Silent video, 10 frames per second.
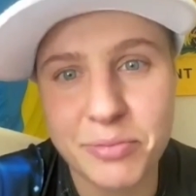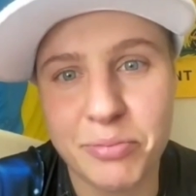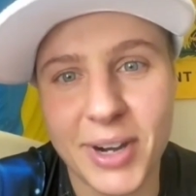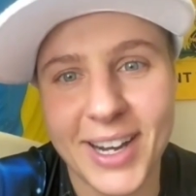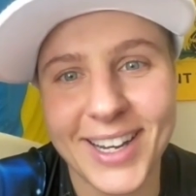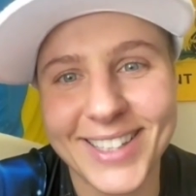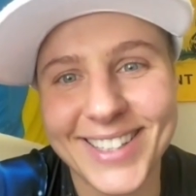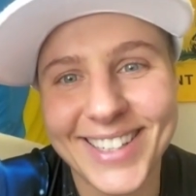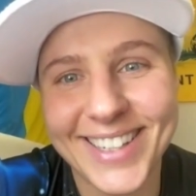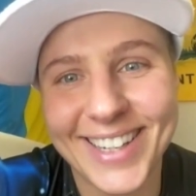but
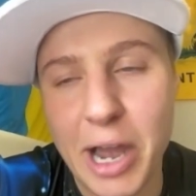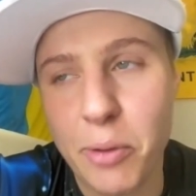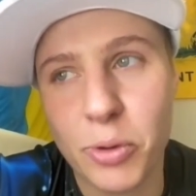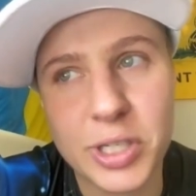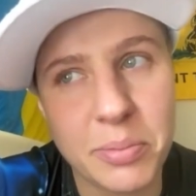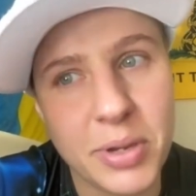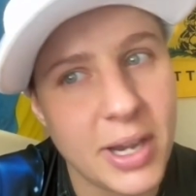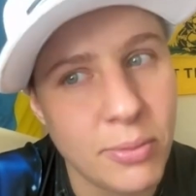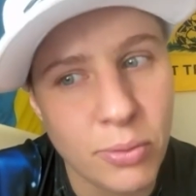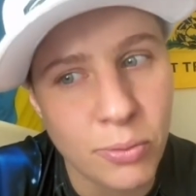I want to be
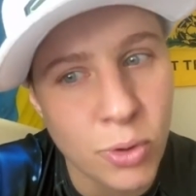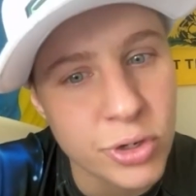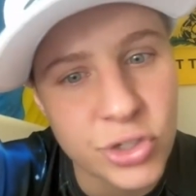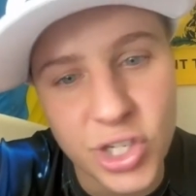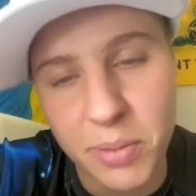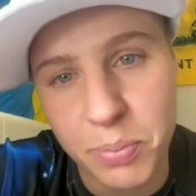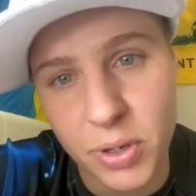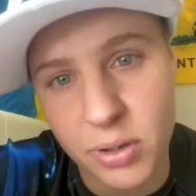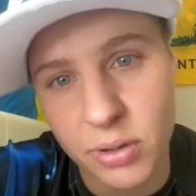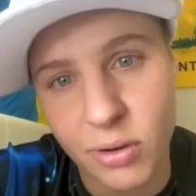a world
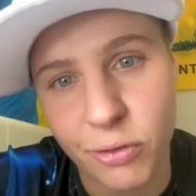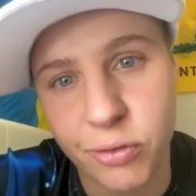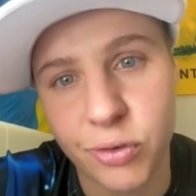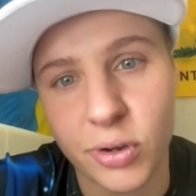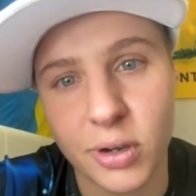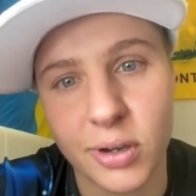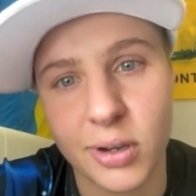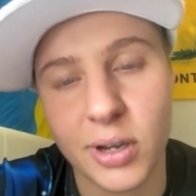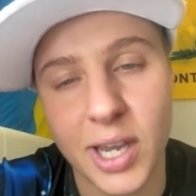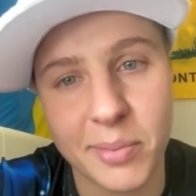champion of
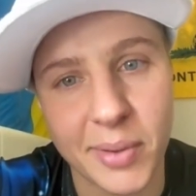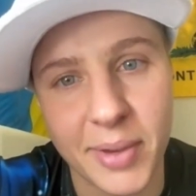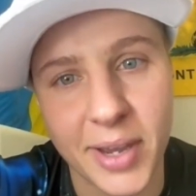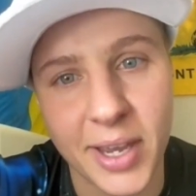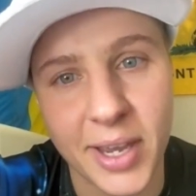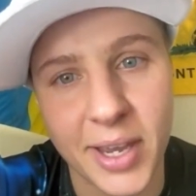MMA.